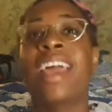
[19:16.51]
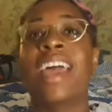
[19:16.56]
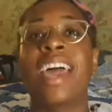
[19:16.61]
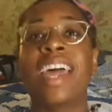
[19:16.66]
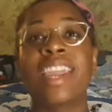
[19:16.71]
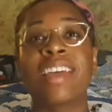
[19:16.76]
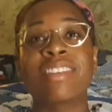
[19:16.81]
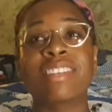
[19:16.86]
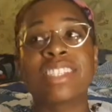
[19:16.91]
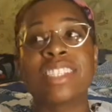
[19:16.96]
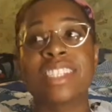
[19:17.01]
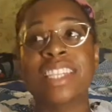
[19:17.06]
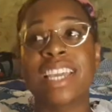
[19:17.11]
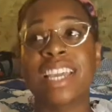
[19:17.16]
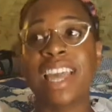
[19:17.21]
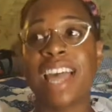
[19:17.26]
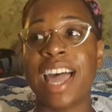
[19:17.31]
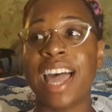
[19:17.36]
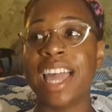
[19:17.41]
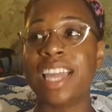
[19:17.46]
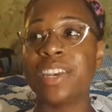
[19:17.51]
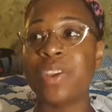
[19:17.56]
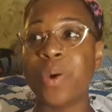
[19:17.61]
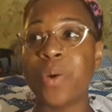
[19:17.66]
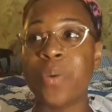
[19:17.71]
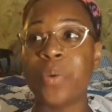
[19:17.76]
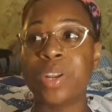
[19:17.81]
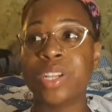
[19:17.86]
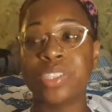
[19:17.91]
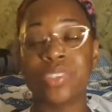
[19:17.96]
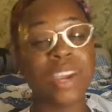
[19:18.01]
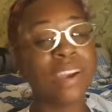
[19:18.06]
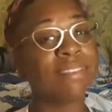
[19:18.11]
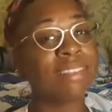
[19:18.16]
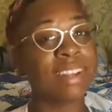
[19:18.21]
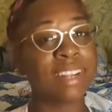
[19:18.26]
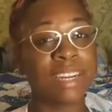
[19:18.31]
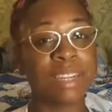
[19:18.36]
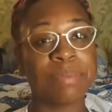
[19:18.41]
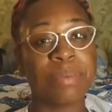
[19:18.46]
and I was just like, I don't want to drive it
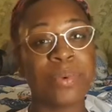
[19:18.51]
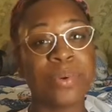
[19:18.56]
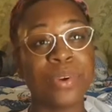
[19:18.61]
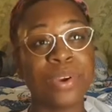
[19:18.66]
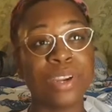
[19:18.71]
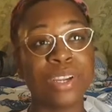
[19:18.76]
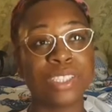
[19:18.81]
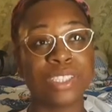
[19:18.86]
anymore.